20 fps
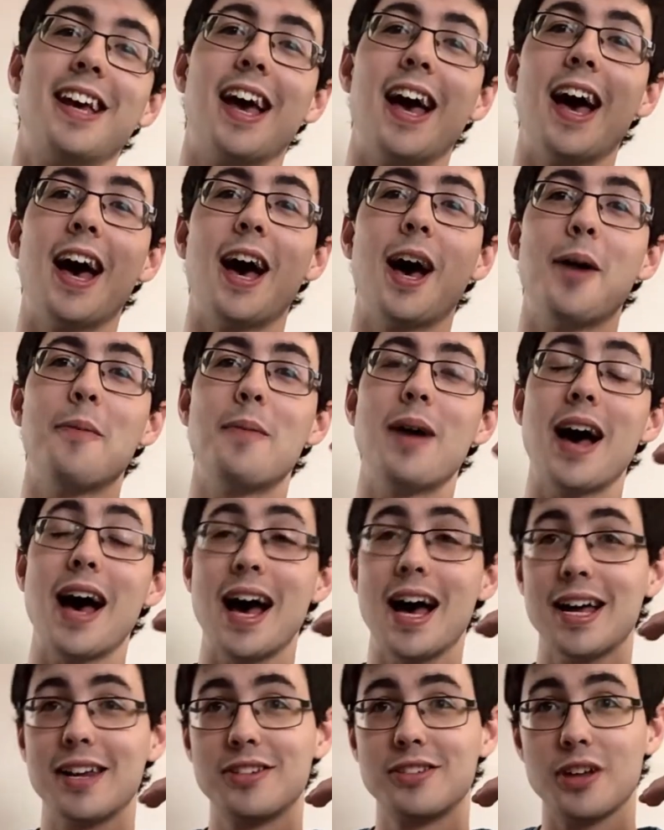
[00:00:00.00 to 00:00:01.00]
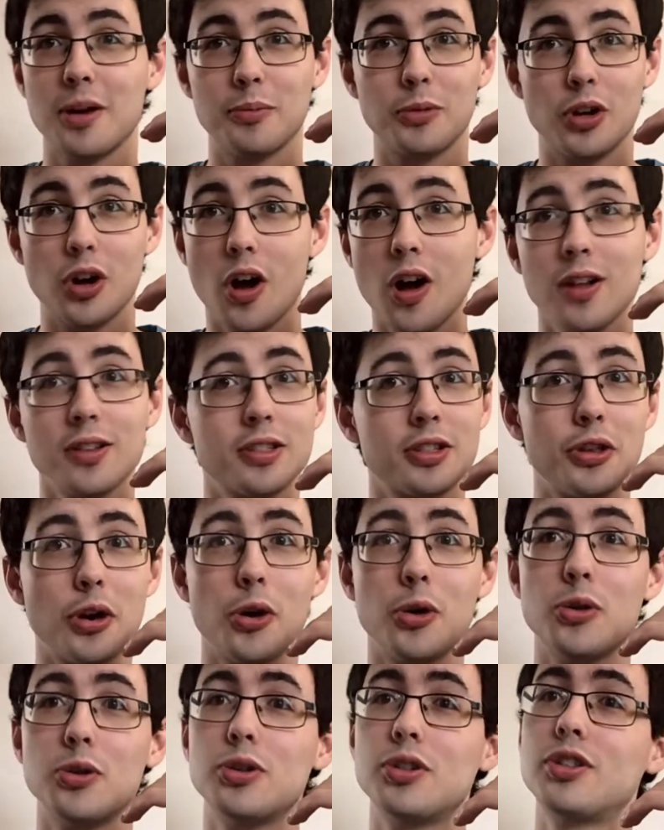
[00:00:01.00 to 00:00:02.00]
and I'm going to answer
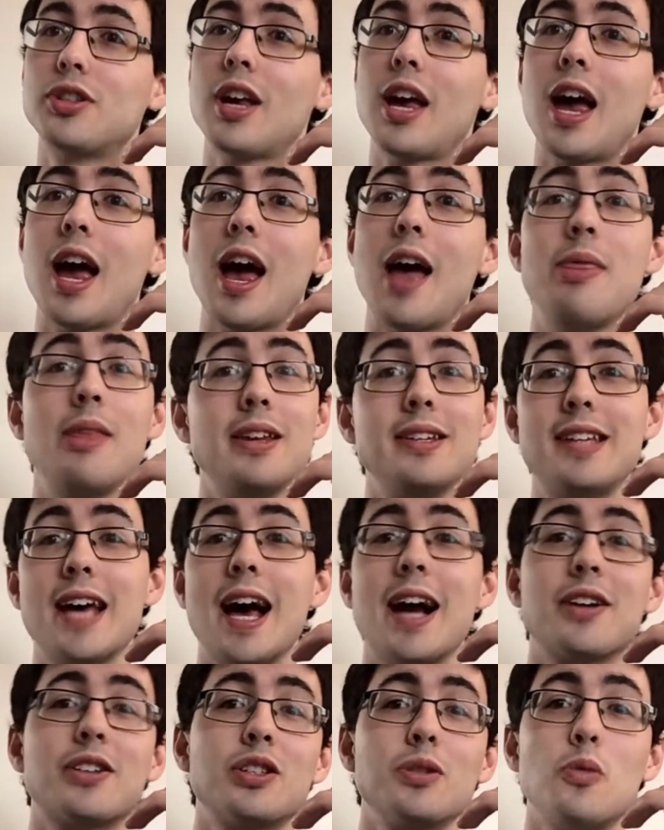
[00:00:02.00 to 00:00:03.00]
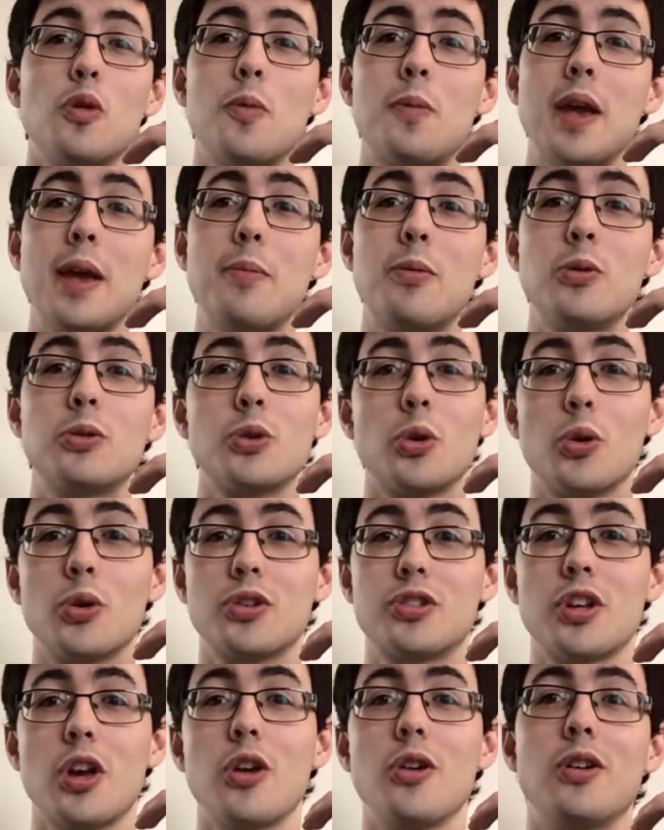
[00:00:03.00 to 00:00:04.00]
those and then tag some more people to
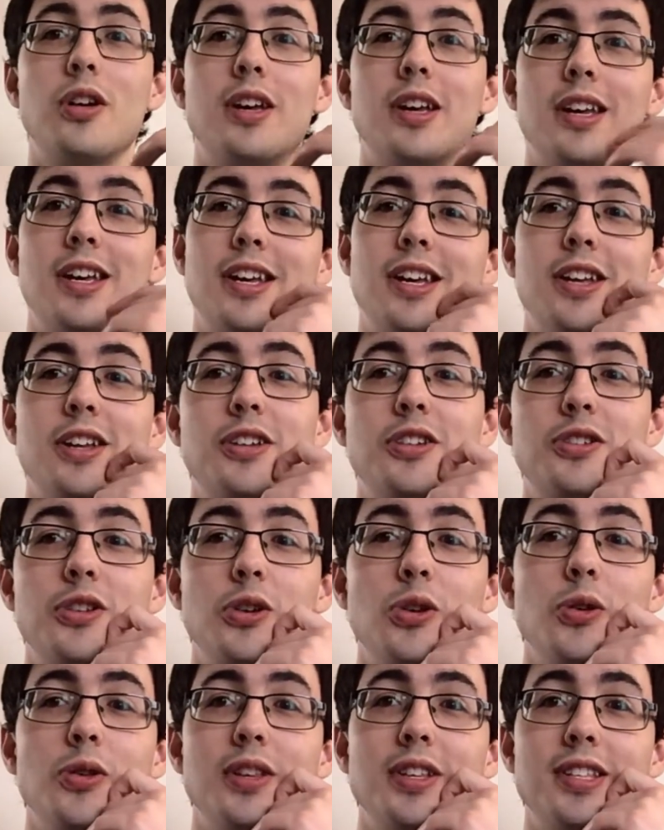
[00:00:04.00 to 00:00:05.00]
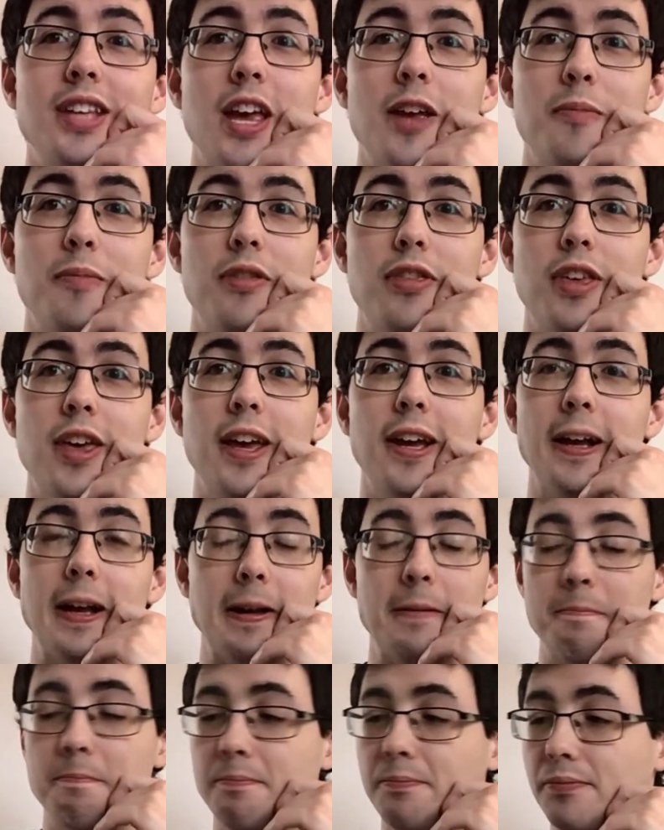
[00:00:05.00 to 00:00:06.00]
also do the same thing.
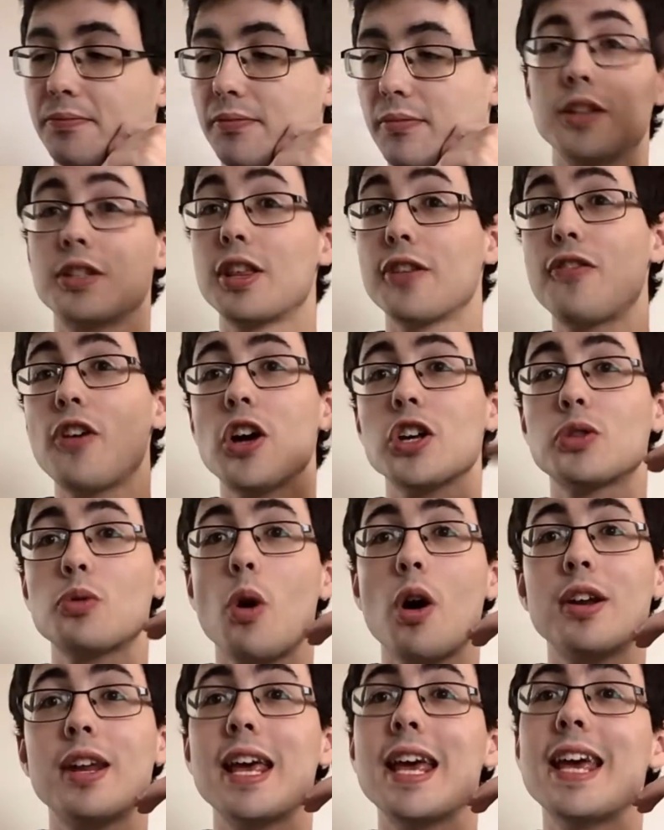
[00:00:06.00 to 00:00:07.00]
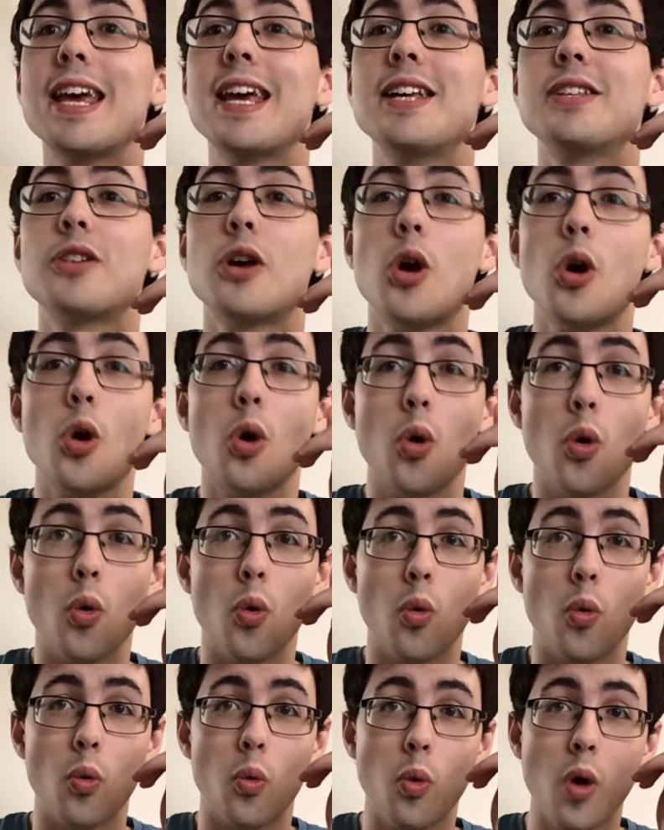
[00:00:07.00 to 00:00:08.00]
So the first one is,
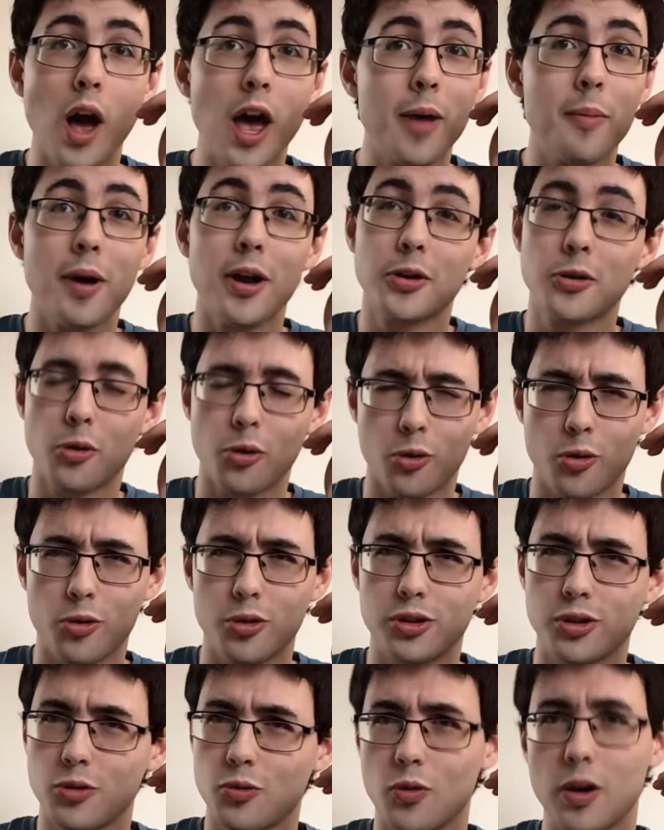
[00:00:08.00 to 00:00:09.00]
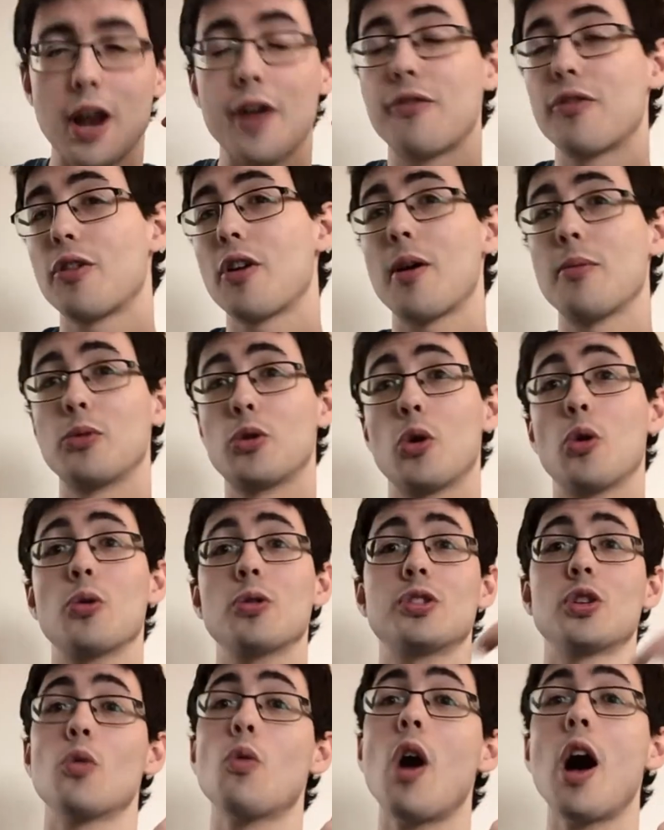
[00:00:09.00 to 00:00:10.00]
why am I called whatever I'm
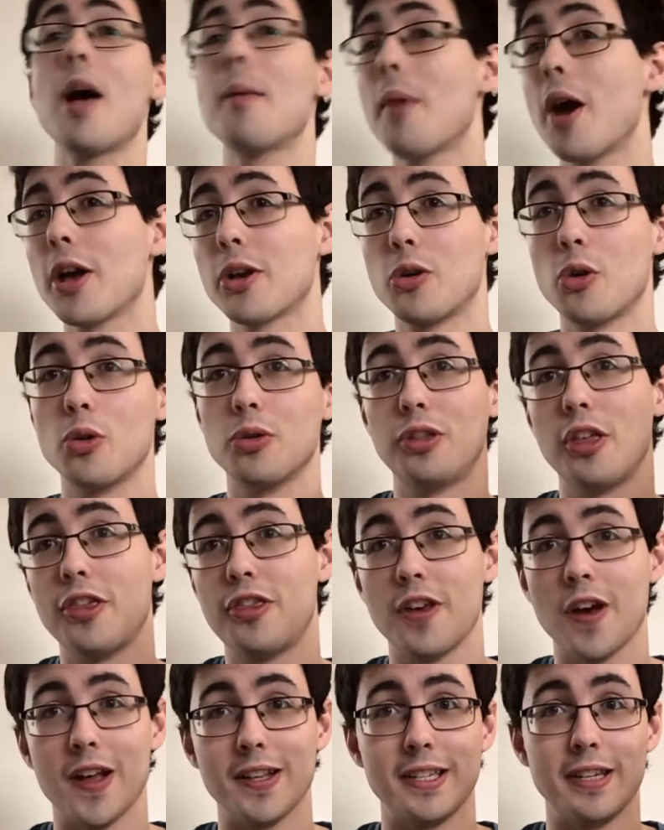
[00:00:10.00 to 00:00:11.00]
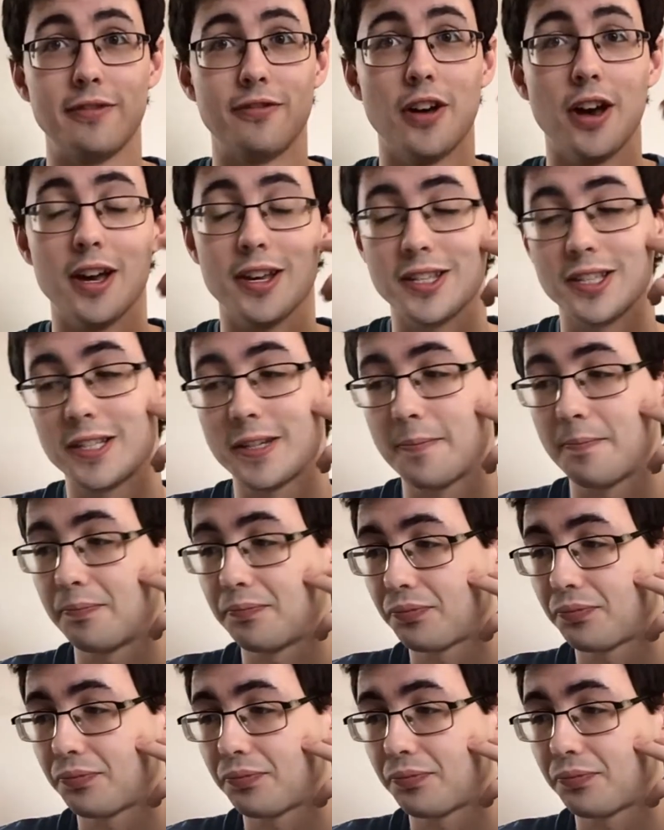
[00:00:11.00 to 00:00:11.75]
called? So why am I called the 31st?